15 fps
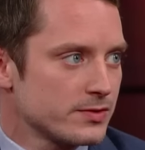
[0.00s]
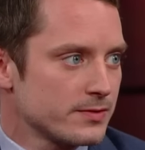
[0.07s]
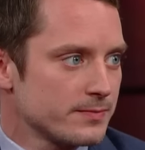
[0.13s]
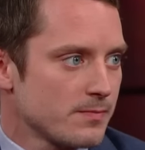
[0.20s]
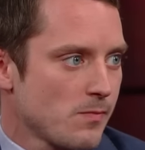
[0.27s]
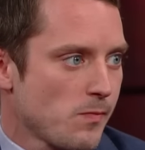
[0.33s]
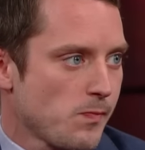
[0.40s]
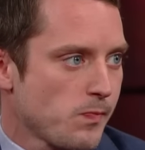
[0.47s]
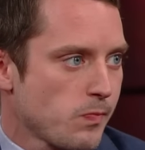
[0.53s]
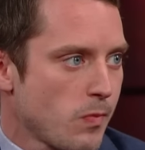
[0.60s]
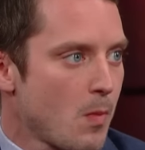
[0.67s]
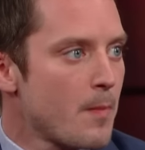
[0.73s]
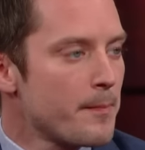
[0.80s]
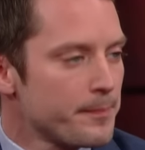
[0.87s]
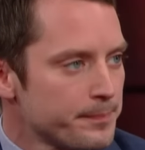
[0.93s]
who did
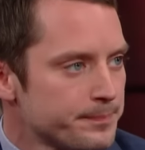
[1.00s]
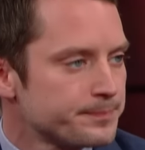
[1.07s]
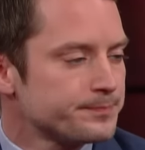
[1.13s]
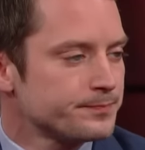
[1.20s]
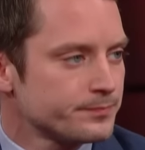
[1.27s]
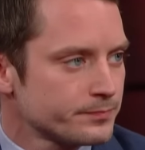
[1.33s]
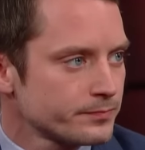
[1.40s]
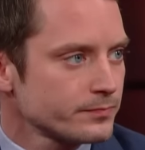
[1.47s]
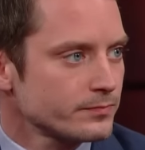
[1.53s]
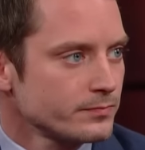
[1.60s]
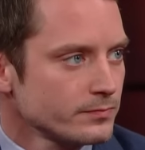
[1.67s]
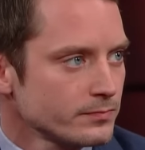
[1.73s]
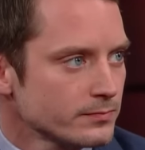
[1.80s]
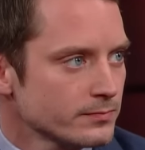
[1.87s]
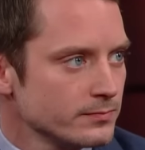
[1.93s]
Hitchhiker's Guide. And you